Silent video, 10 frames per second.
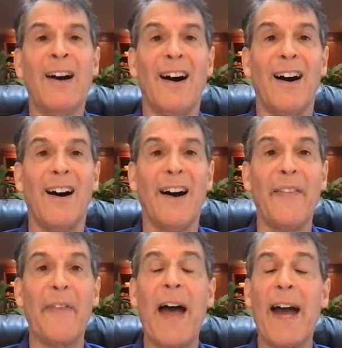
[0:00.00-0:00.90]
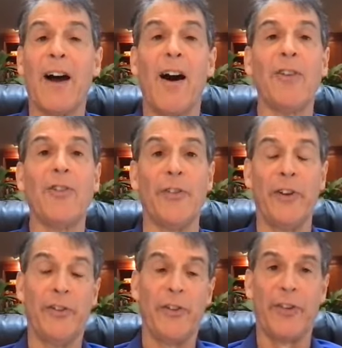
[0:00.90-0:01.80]
And that
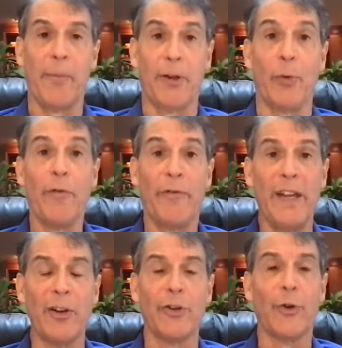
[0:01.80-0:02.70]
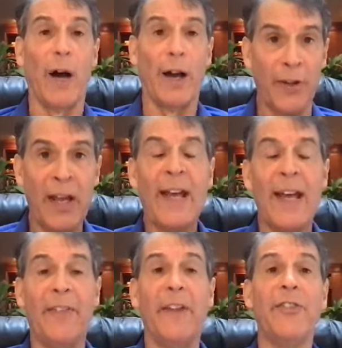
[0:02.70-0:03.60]
consciousness is something revealed to us
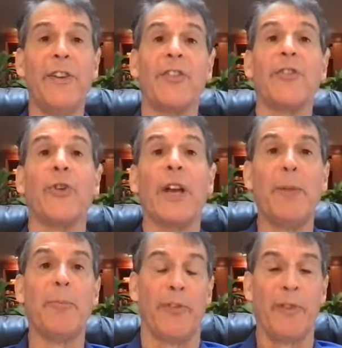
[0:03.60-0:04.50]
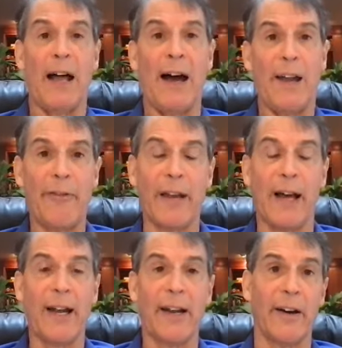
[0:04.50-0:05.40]
in these extremes of life,
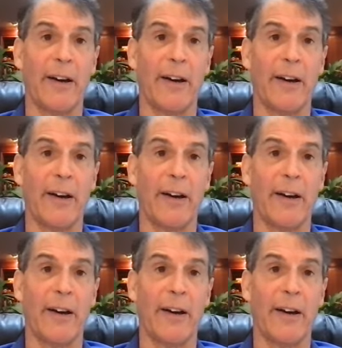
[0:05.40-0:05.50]
like